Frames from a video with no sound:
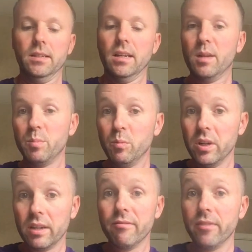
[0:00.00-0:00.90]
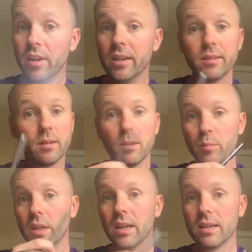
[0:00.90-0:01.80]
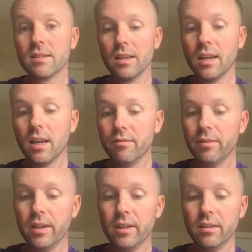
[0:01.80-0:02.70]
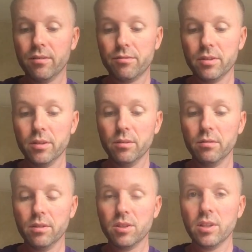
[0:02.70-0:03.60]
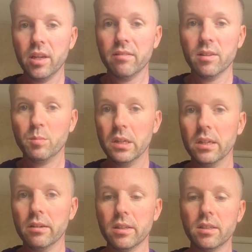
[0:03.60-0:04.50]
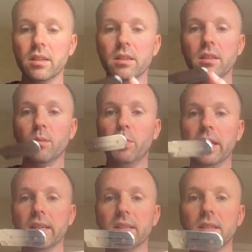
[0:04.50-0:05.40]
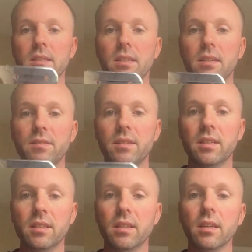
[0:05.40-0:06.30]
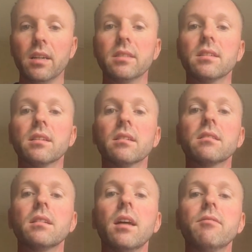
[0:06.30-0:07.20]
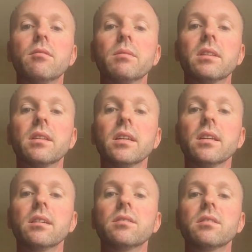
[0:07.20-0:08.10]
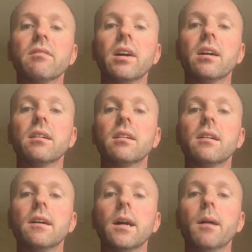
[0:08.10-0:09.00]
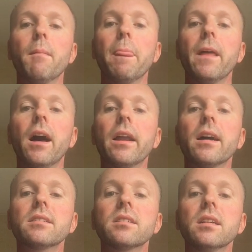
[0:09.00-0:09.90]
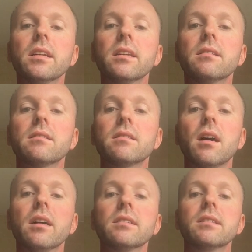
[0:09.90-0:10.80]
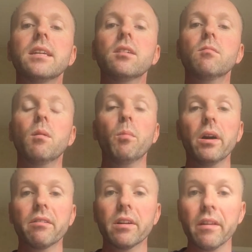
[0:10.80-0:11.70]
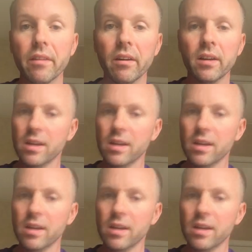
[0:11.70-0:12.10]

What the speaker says: Had been working fine, but like I said, halfway through the shave I'd been noticing that the blade, instead of sitting nice and level with the Shavette, I'd actually started to tilt one way or another,